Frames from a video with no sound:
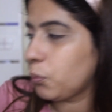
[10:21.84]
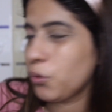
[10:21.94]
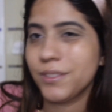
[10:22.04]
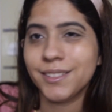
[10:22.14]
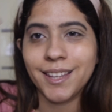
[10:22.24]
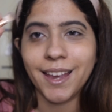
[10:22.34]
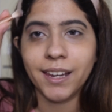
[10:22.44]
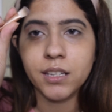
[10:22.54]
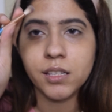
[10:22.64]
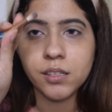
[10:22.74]

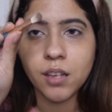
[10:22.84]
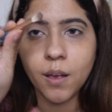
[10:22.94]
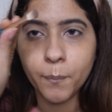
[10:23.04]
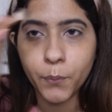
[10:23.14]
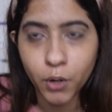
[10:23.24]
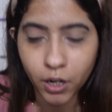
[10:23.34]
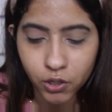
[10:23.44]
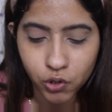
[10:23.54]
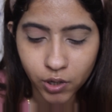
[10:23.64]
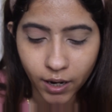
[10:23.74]
precise
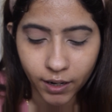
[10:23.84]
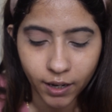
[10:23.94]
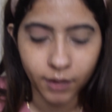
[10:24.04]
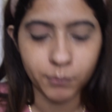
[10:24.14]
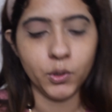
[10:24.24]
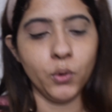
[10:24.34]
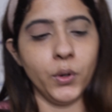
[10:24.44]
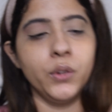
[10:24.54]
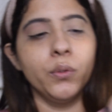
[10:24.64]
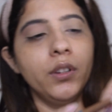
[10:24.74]
brush, and I'm
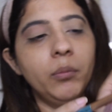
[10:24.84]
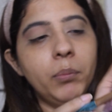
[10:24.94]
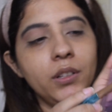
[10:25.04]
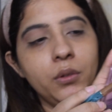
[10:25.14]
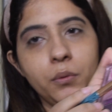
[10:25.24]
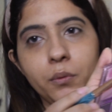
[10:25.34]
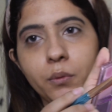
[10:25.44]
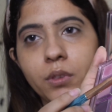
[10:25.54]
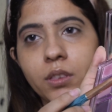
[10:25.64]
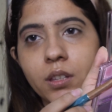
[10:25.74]
going to dip into
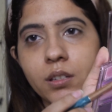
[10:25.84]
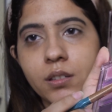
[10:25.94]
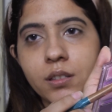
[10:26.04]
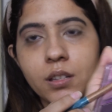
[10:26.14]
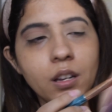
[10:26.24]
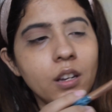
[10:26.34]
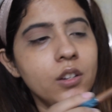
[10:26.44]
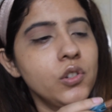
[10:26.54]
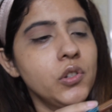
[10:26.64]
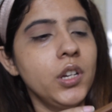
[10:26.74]
this
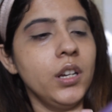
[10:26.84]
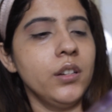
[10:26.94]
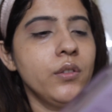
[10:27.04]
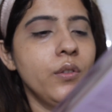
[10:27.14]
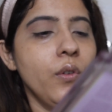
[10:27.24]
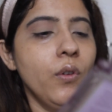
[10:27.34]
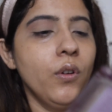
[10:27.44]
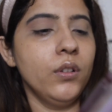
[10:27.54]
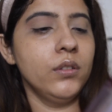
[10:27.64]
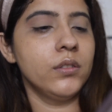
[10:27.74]
shade
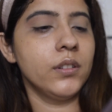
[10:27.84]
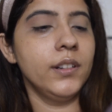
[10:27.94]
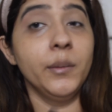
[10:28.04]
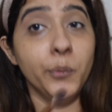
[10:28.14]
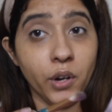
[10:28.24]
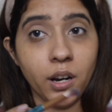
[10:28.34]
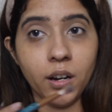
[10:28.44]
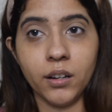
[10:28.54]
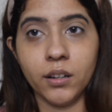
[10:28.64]
called Libra.